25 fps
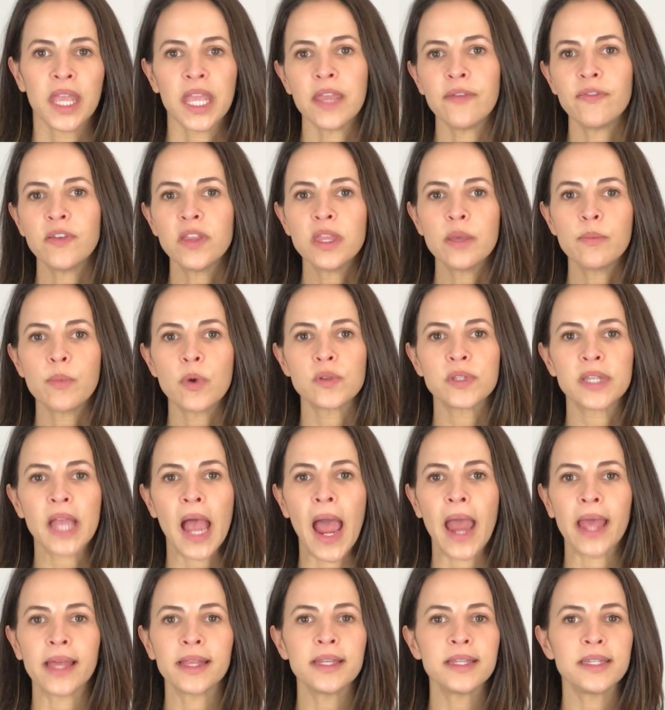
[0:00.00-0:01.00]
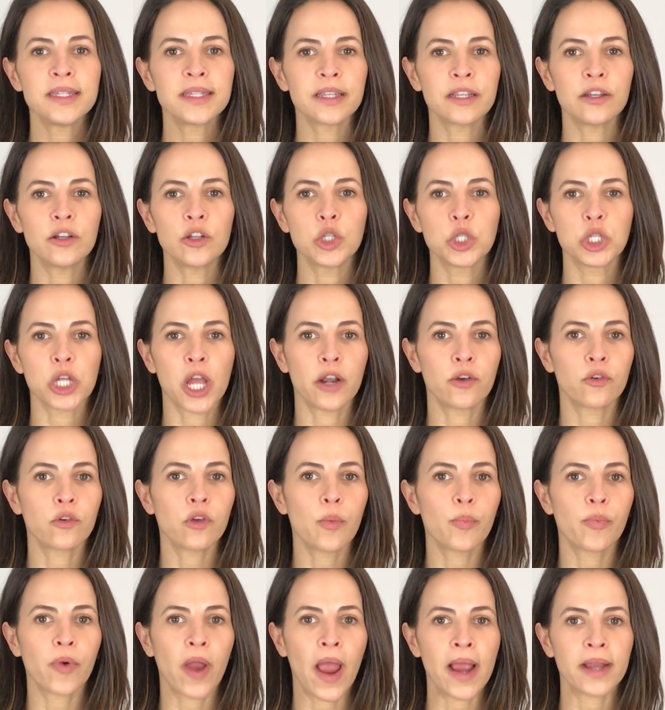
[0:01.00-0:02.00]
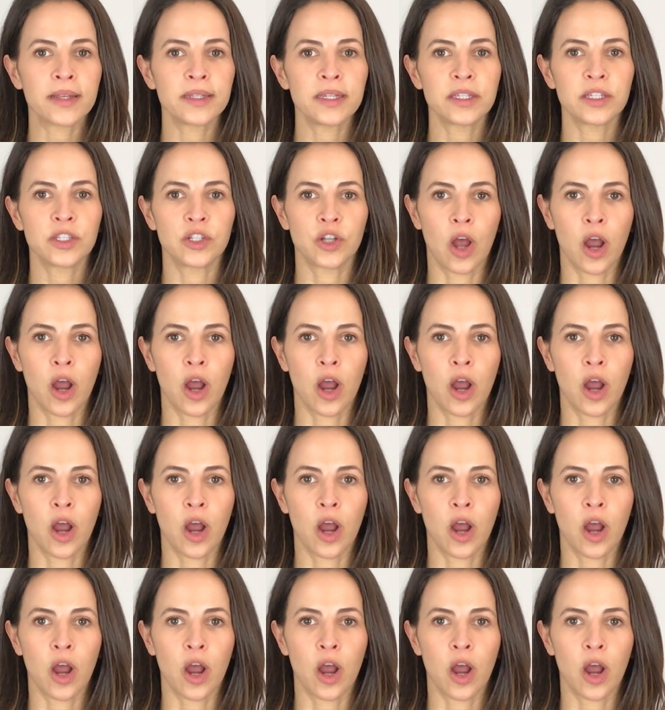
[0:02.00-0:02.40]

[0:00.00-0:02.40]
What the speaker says: Even the most highly skilled general practice